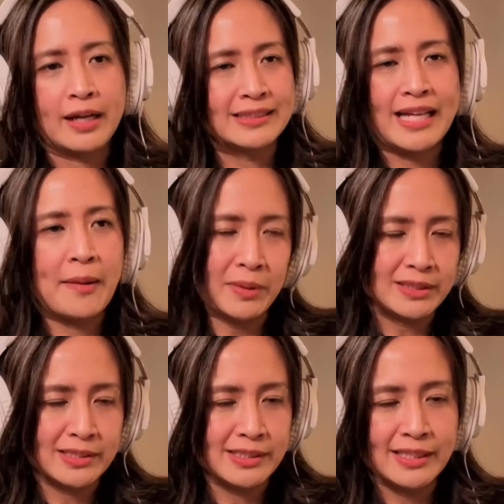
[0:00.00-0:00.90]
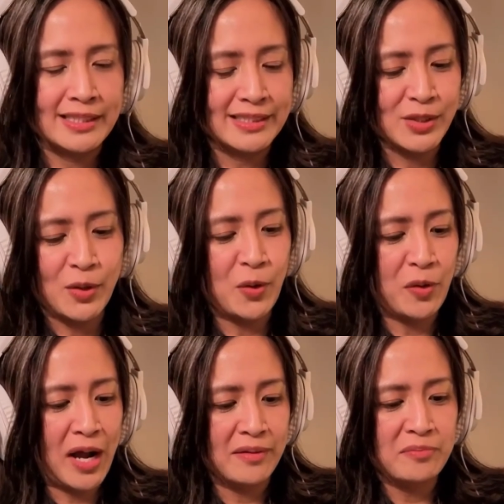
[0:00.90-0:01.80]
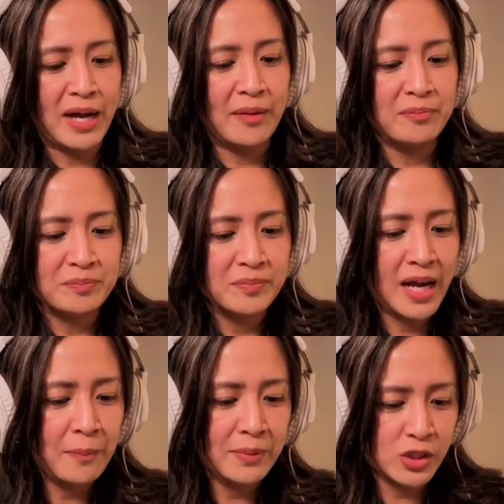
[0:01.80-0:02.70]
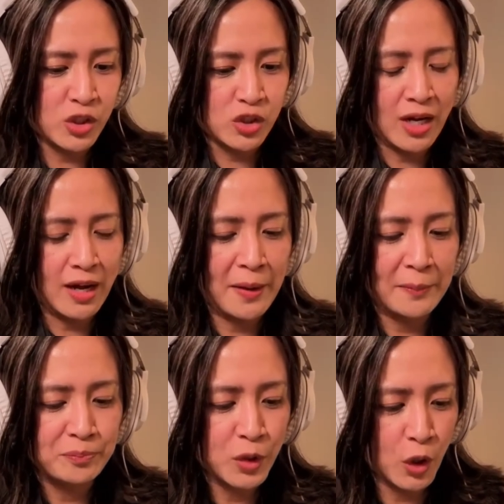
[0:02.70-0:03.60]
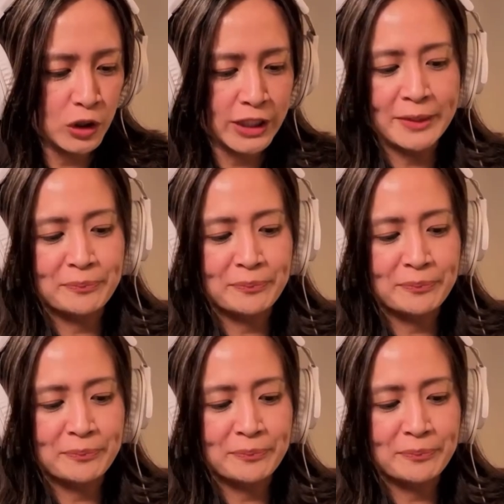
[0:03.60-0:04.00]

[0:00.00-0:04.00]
a dime a dozen. And so I'm a beach girly.